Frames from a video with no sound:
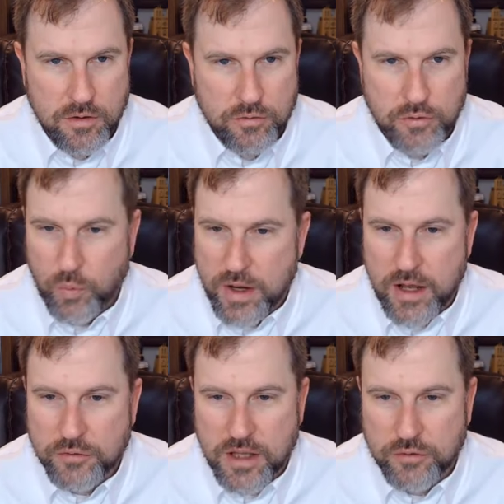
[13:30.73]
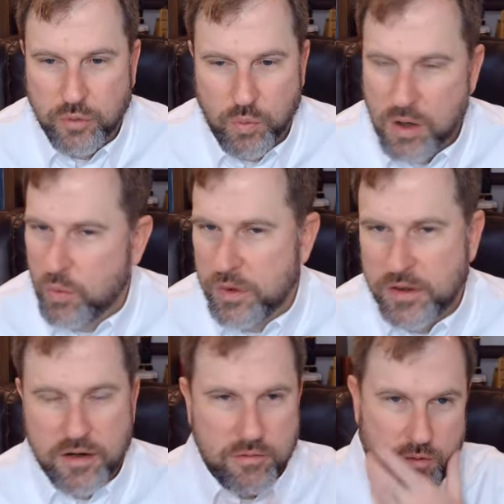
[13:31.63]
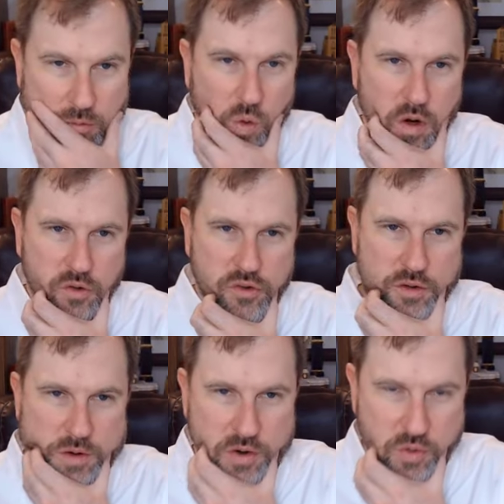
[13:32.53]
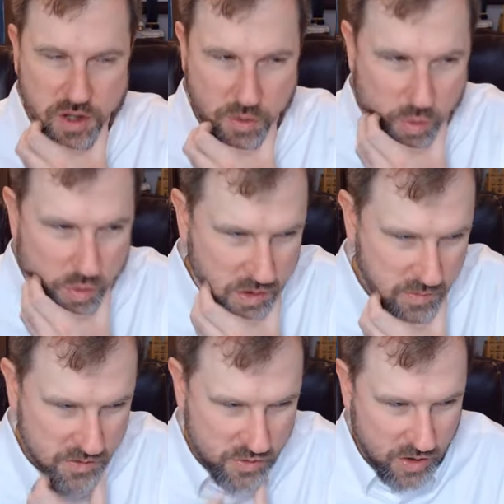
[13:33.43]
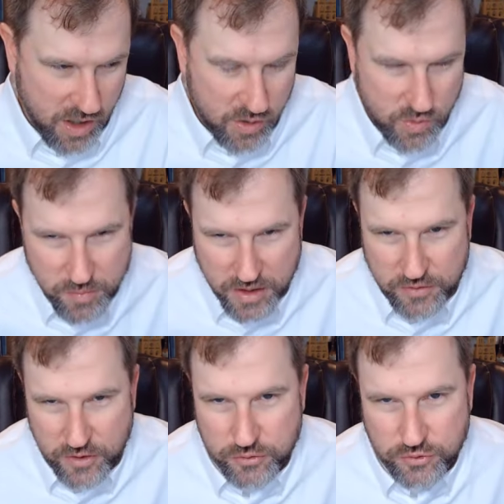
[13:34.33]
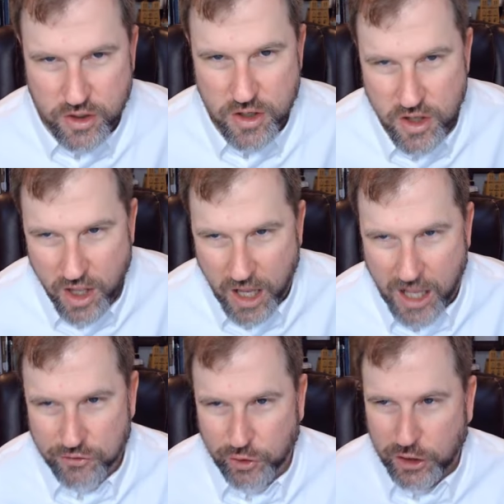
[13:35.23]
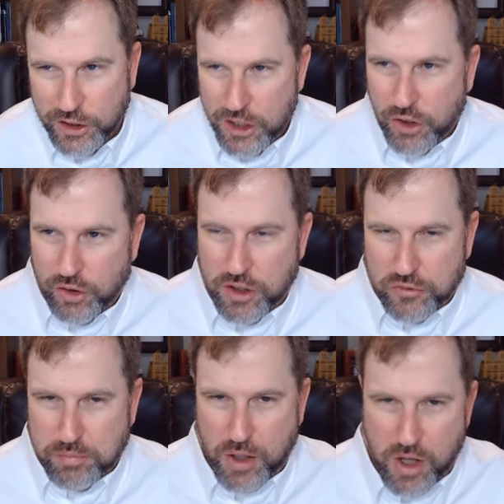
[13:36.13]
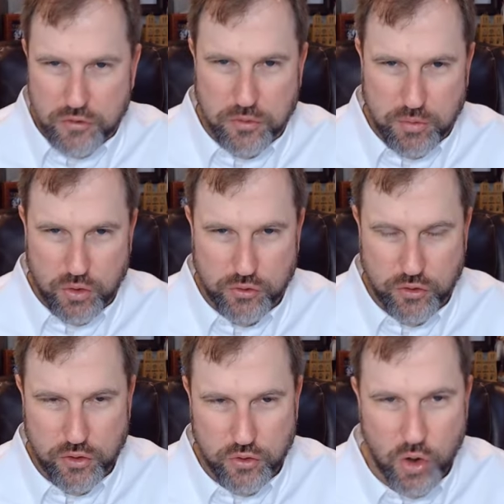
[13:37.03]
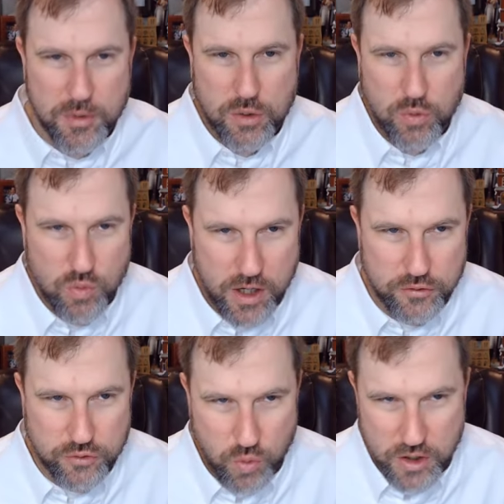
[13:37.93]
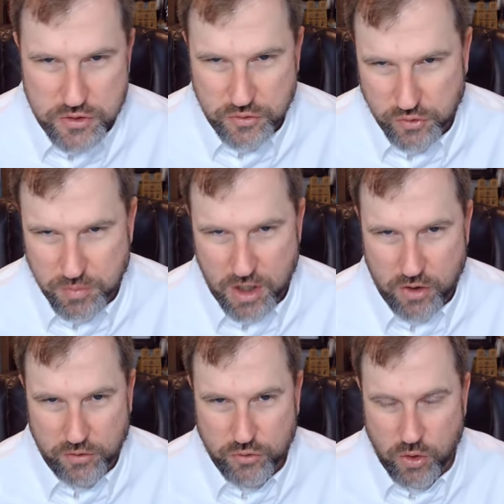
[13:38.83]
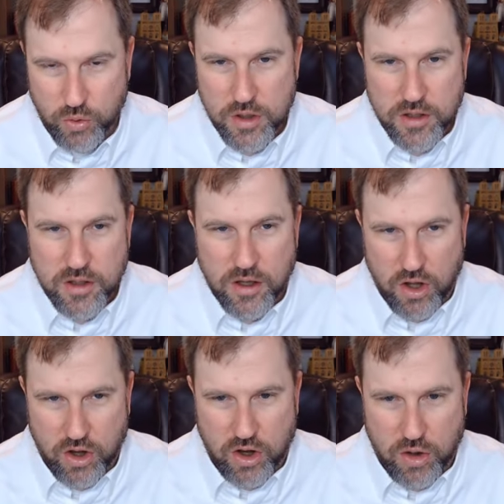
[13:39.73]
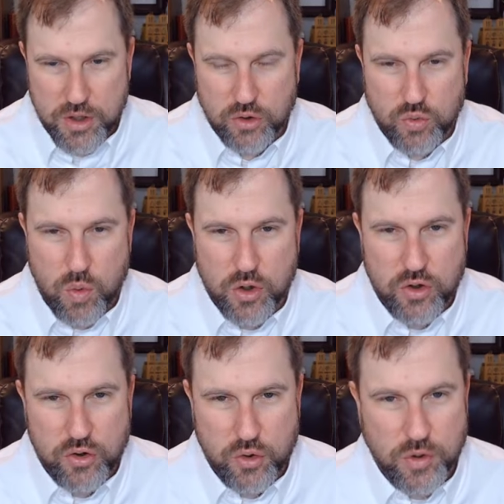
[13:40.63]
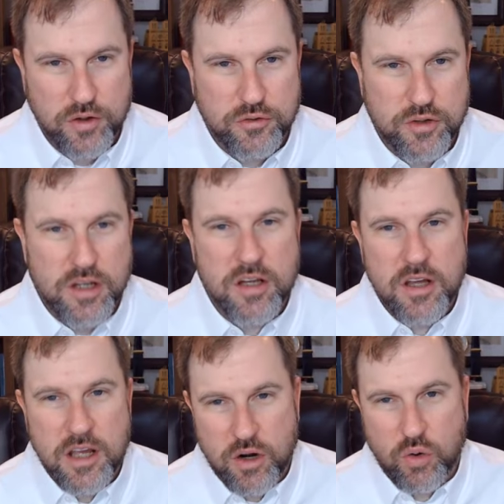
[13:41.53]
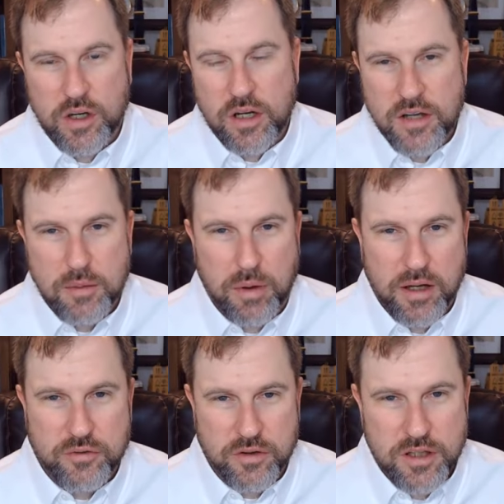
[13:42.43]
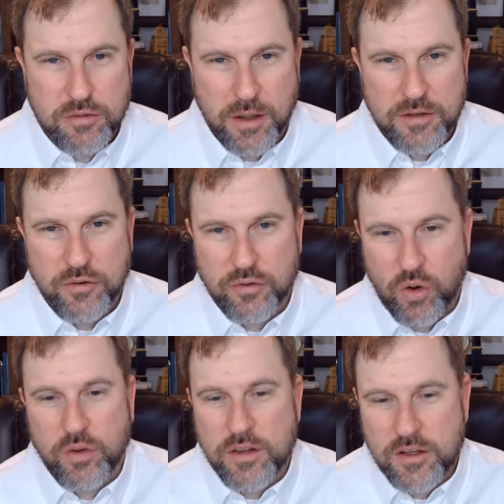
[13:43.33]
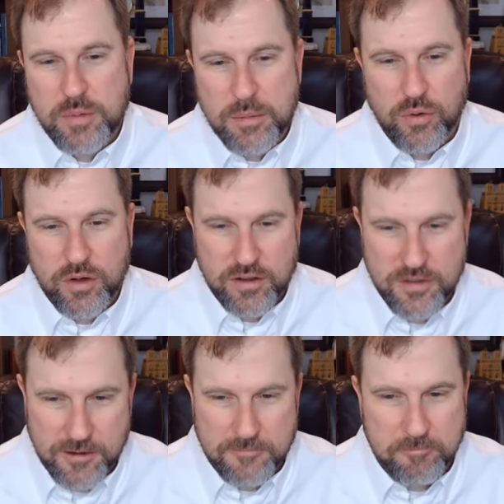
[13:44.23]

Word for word: So the White House counsel, well, we got to, their lawyers get around, okay, well, what can we do here? How can we make this as legal as possible so that nobody would raise questions about it? So here's what we're going to do. We're going to say it only can take place in these places and only these people can attend.